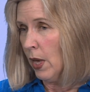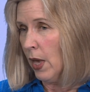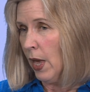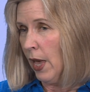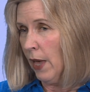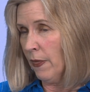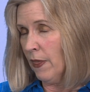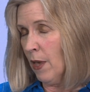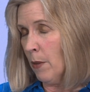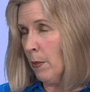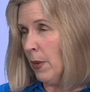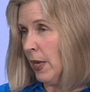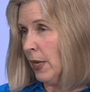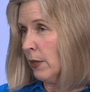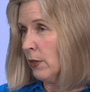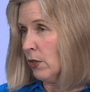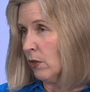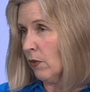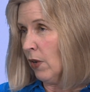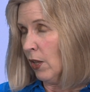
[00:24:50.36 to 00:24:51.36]
and they may
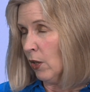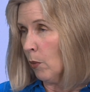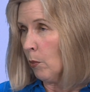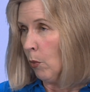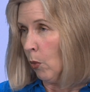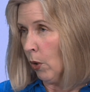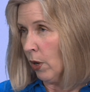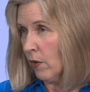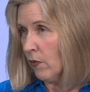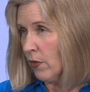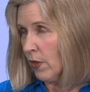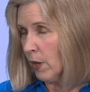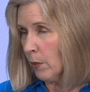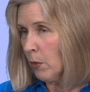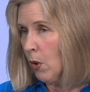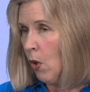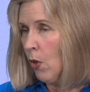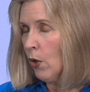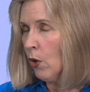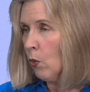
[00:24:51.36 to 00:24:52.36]
develop more of them.
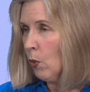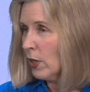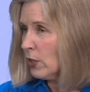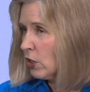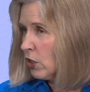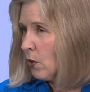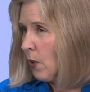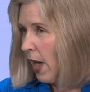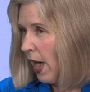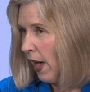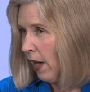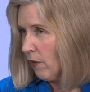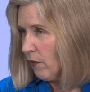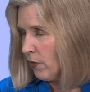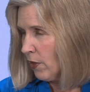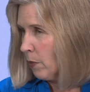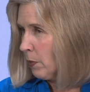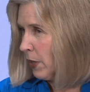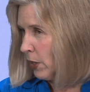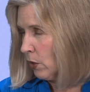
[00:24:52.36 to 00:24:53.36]
Once you have
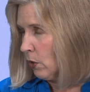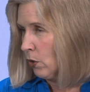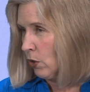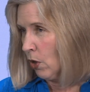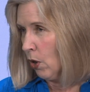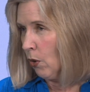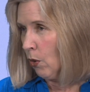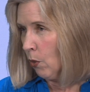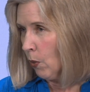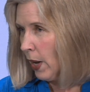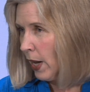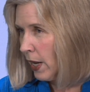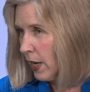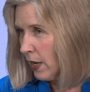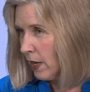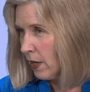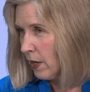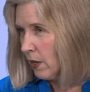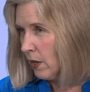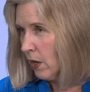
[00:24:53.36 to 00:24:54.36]
them, they don't go
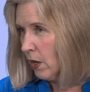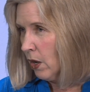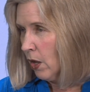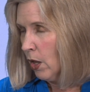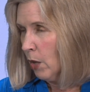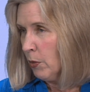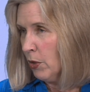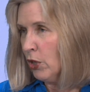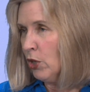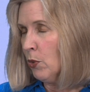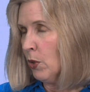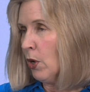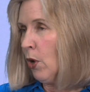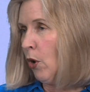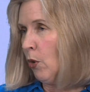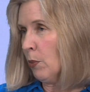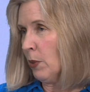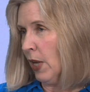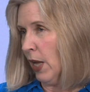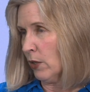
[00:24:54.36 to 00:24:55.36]
away, but you would
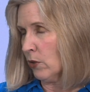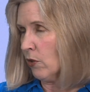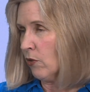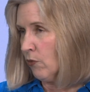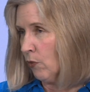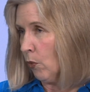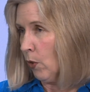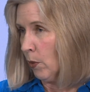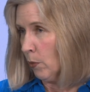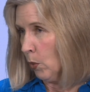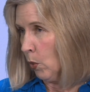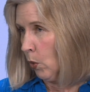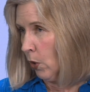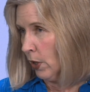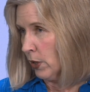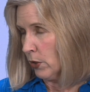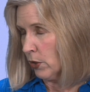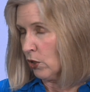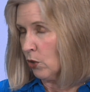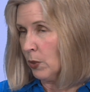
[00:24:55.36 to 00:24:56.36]
hope not to form
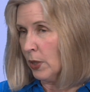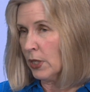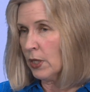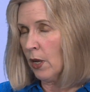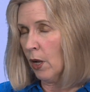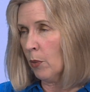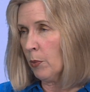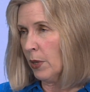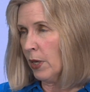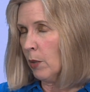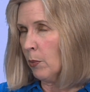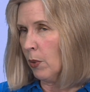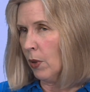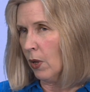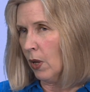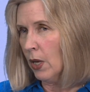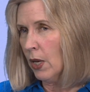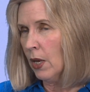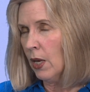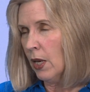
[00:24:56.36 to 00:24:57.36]
more. So we tell
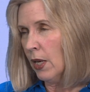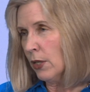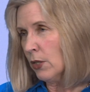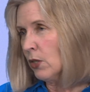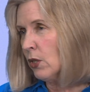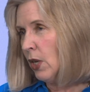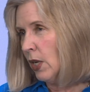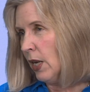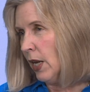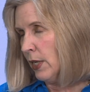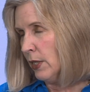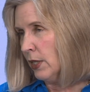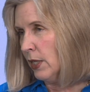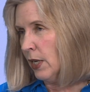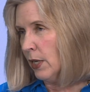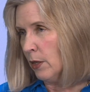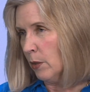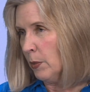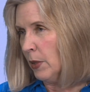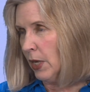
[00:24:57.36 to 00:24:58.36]
people it's a good
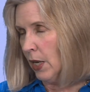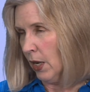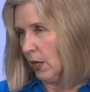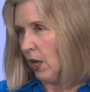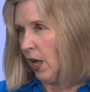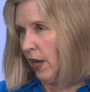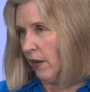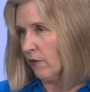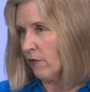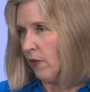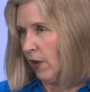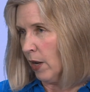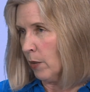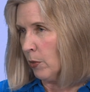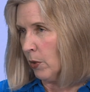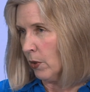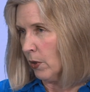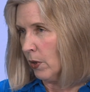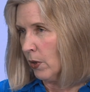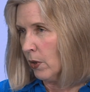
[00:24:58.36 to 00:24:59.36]
idea to be on high
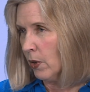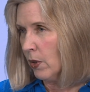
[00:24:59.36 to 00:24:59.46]
fiber.